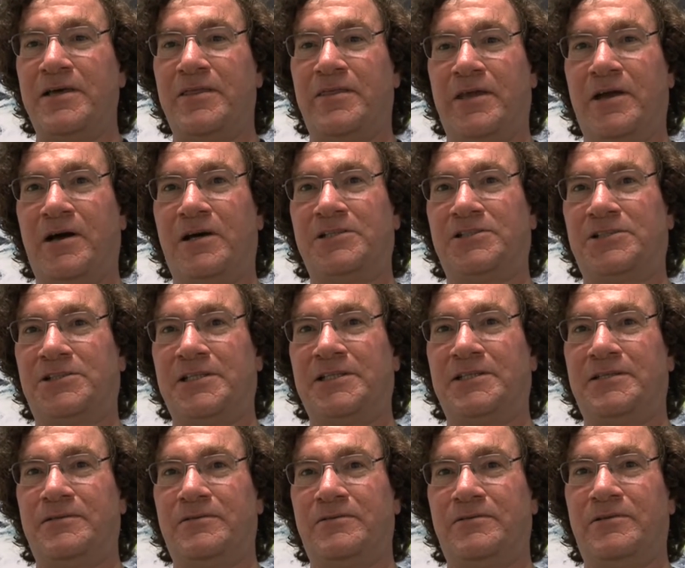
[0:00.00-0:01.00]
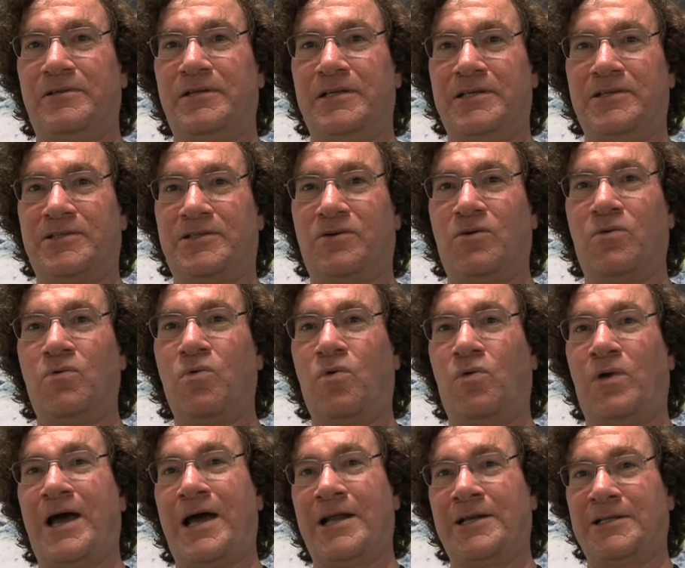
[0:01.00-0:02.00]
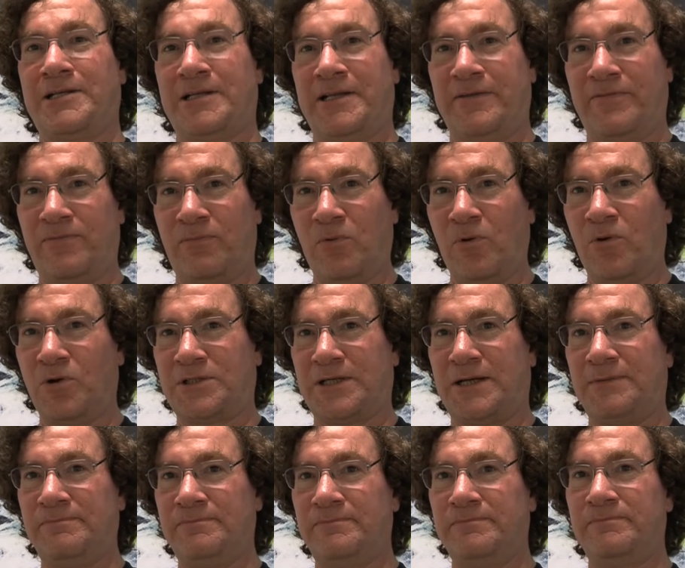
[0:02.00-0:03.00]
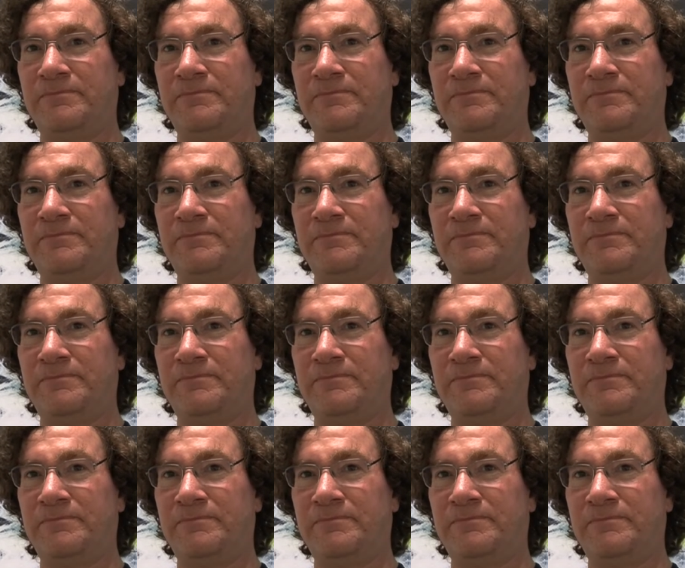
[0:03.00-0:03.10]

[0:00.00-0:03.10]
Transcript: the ice sheet is all underneath water.